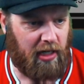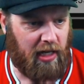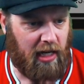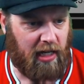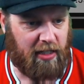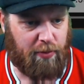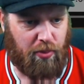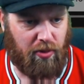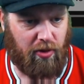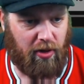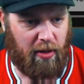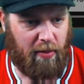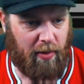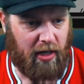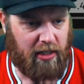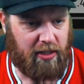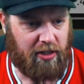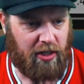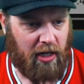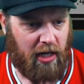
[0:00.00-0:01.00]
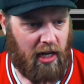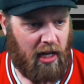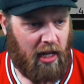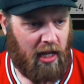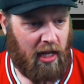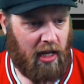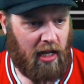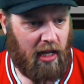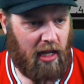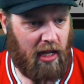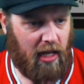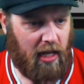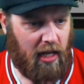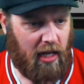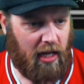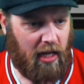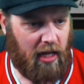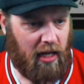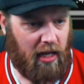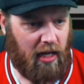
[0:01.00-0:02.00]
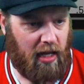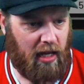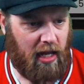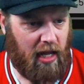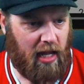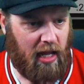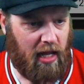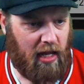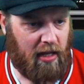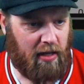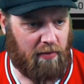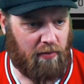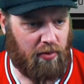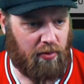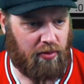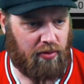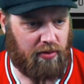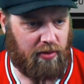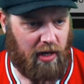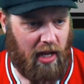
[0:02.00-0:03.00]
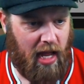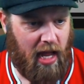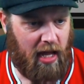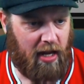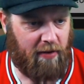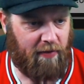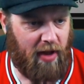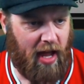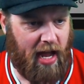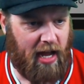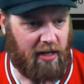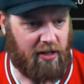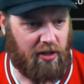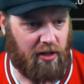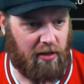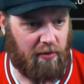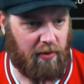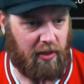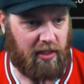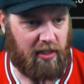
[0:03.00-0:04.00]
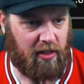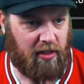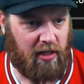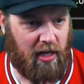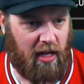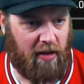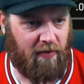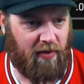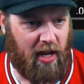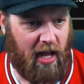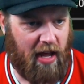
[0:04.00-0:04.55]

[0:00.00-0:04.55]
guards pretty much out of action, and we didn't even